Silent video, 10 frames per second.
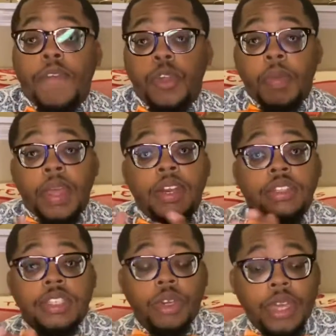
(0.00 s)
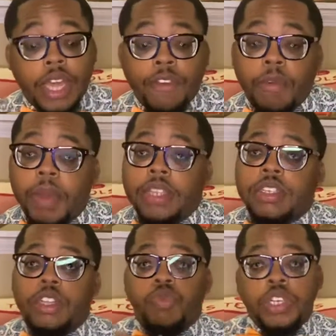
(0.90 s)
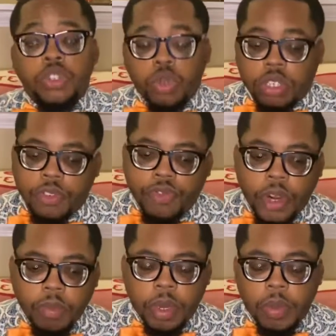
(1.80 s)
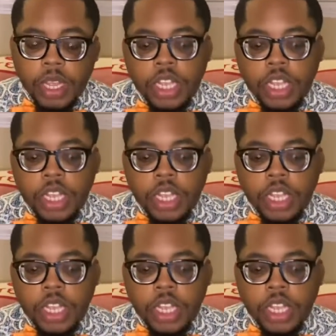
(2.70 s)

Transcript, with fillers: you may need to still get information and resources from them.